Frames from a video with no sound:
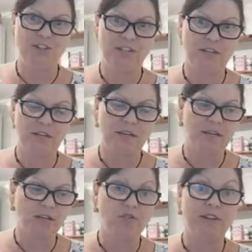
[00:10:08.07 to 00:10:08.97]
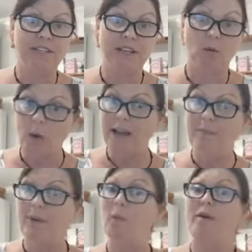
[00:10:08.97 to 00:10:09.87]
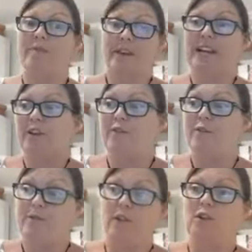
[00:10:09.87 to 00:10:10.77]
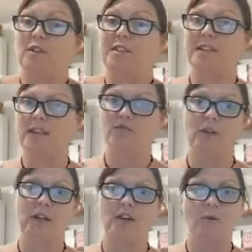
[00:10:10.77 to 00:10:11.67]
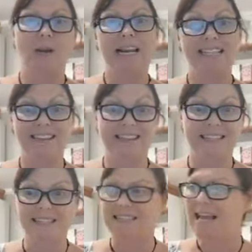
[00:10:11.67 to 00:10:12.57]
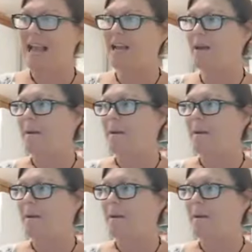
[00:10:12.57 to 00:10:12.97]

that can increase our weight, but we're feeling full. So that's really good and we're less likely to snack.